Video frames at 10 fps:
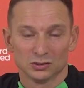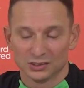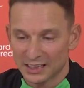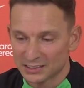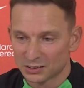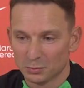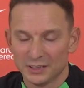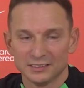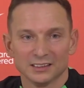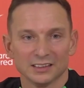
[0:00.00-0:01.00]
So that's the
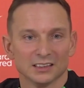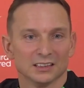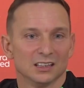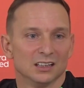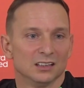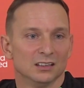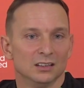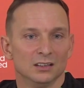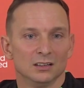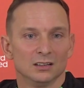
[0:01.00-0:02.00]
main thing, and uh,
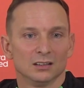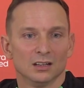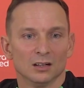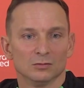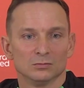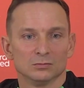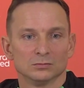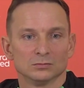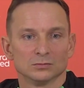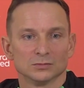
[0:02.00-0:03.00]
yeah,
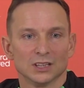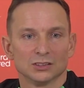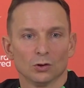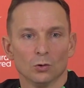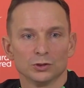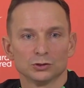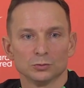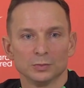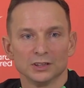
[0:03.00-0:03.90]
that's always should